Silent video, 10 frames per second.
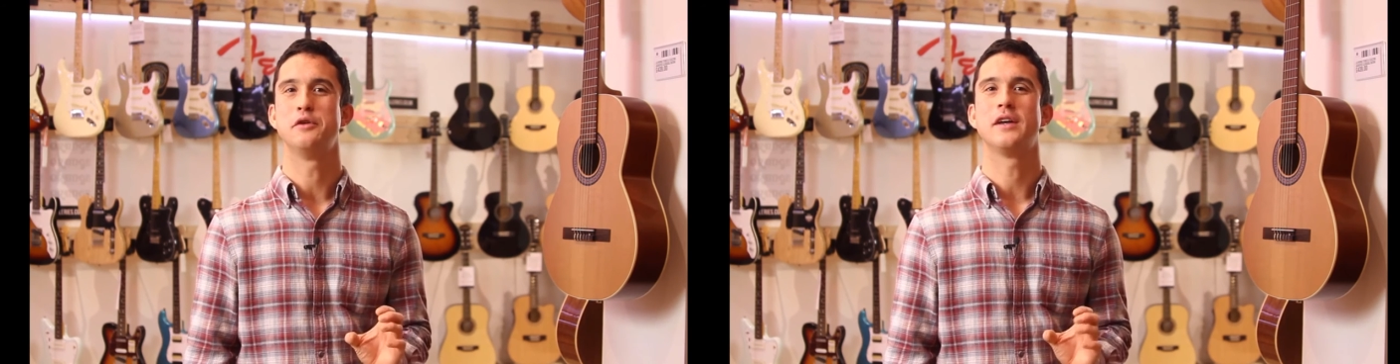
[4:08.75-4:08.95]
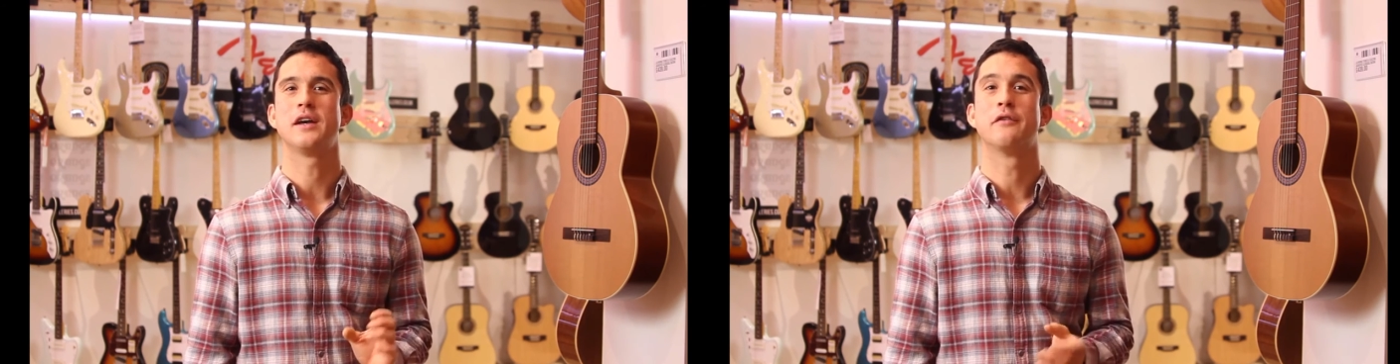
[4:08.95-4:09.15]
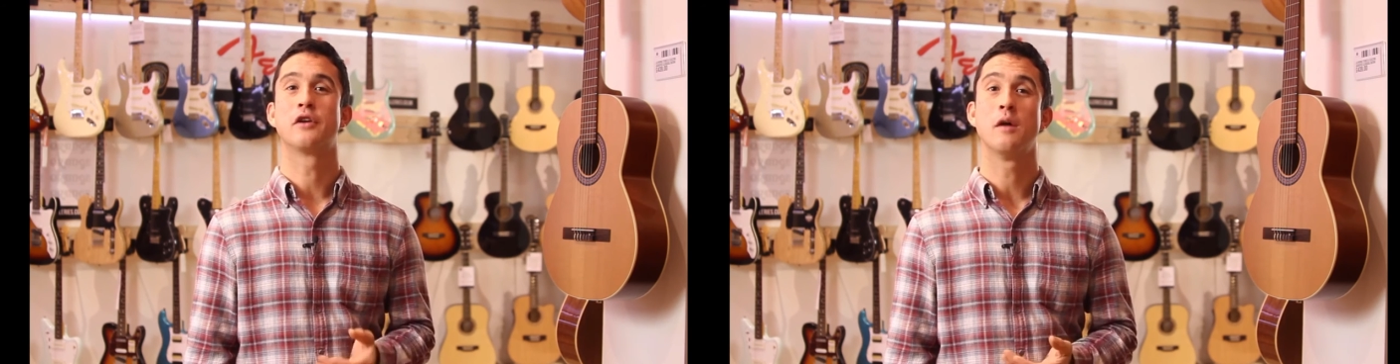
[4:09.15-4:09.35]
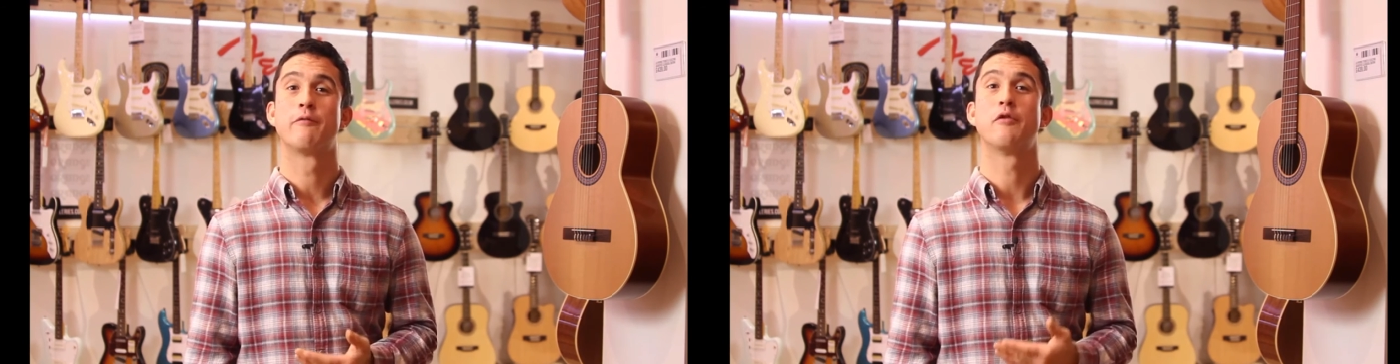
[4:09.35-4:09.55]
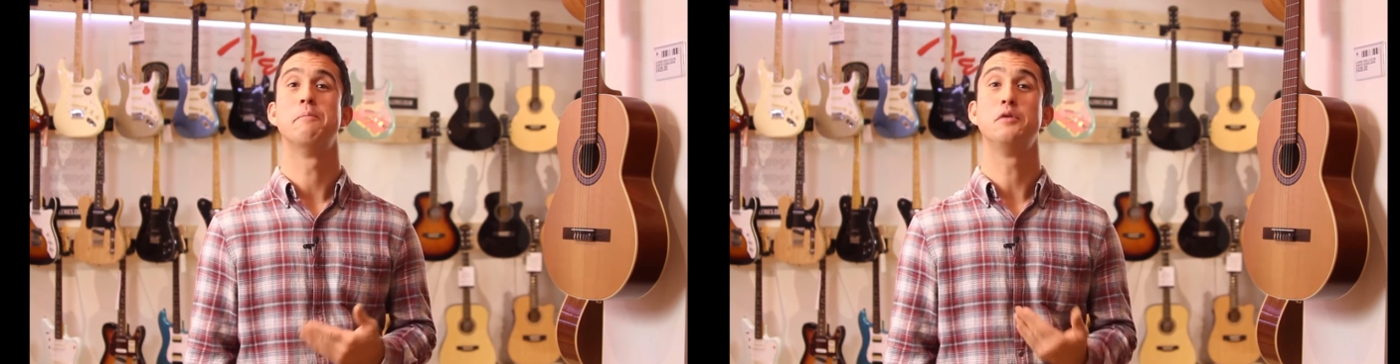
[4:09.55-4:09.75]
music have
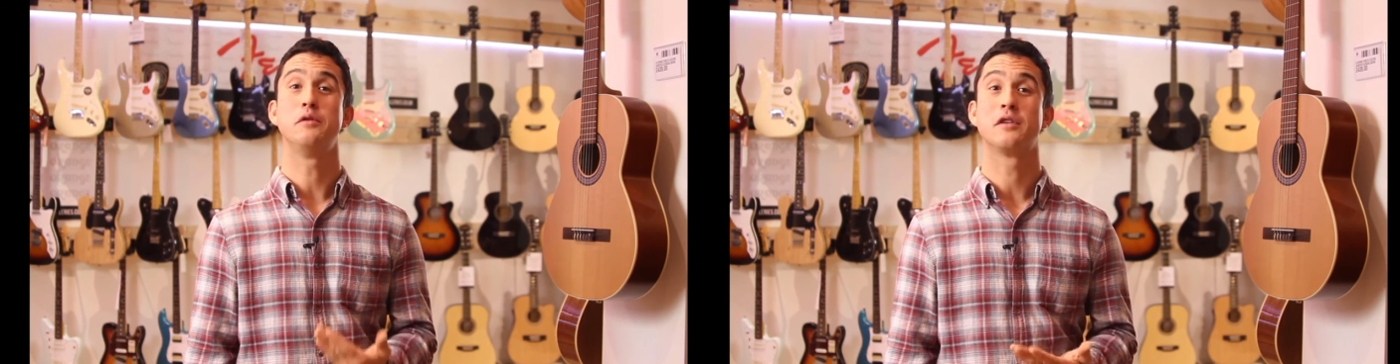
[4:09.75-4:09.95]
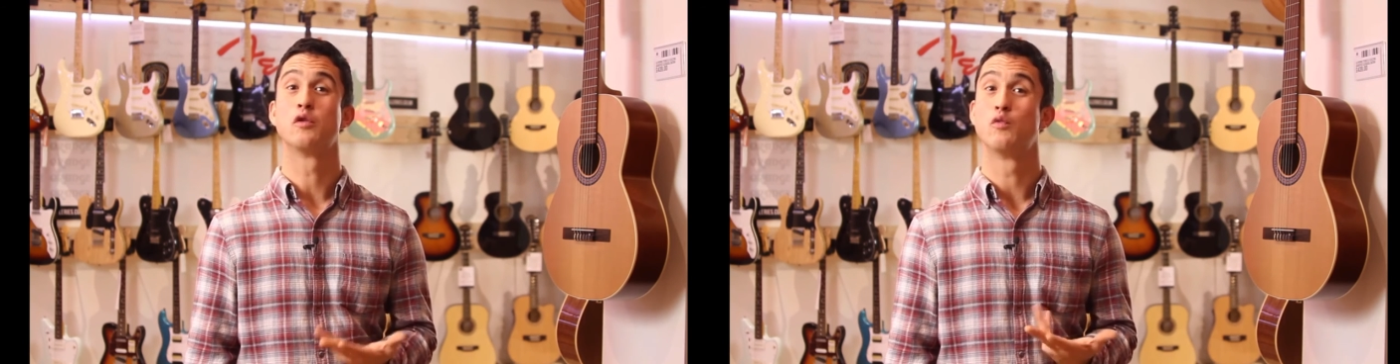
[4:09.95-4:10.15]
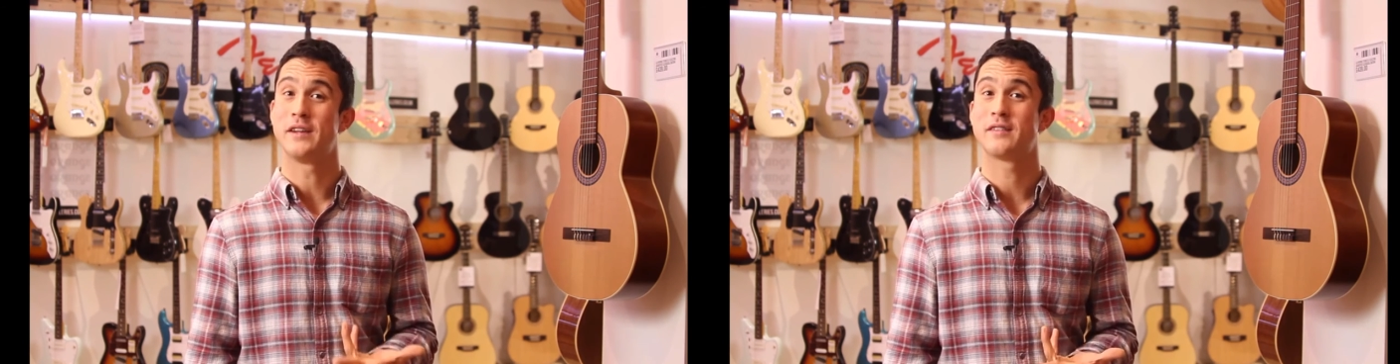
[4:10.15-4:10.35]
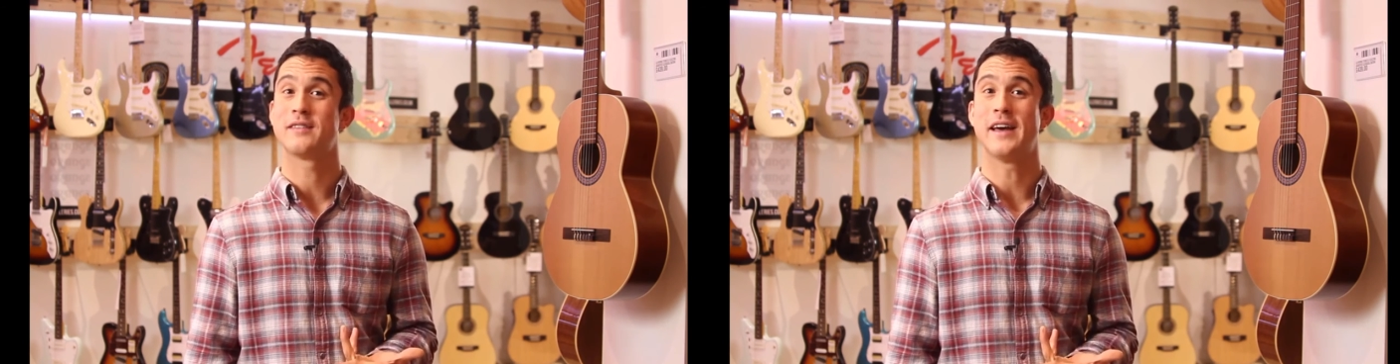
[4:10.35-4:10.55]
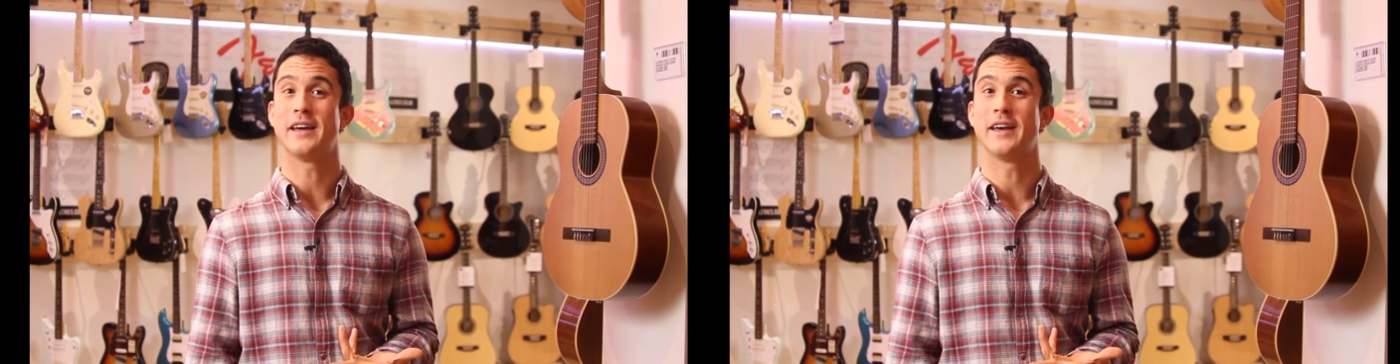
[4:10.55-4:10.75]
come from musical
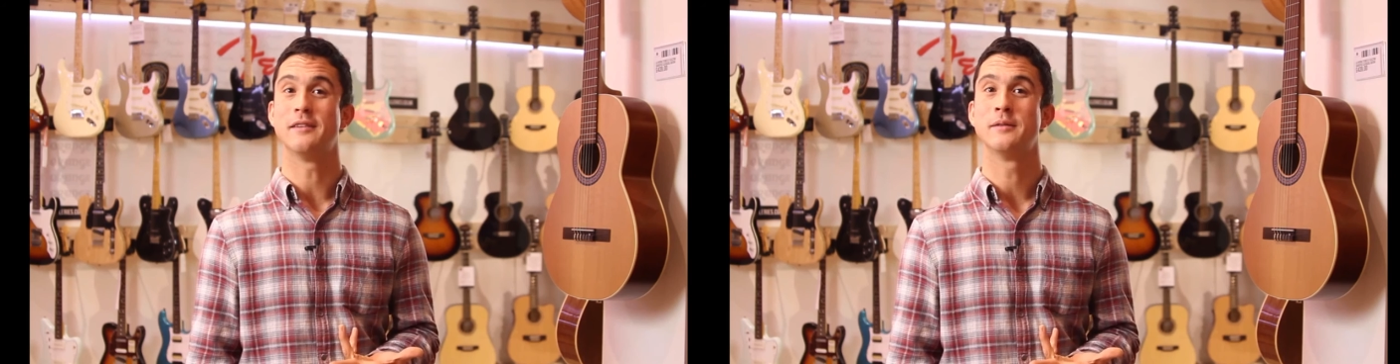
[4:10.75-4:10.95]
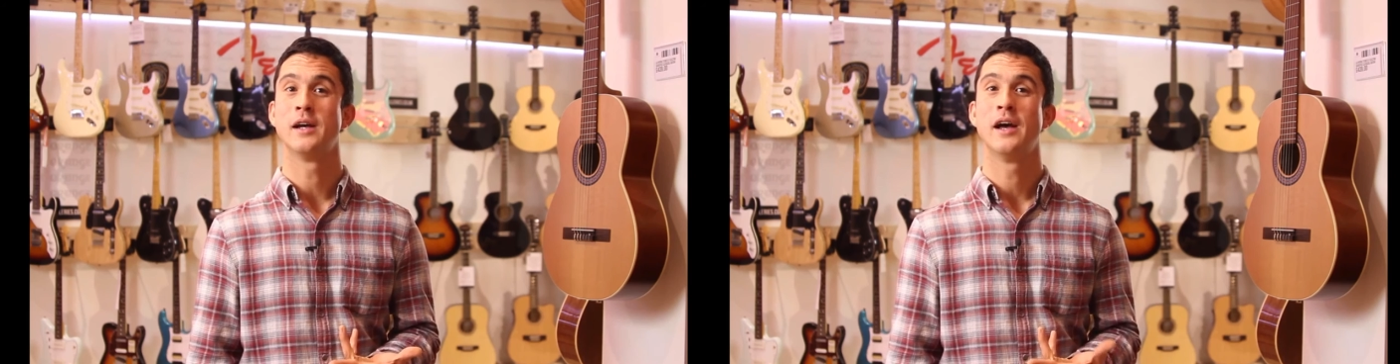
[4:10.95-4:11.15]
risk-taking,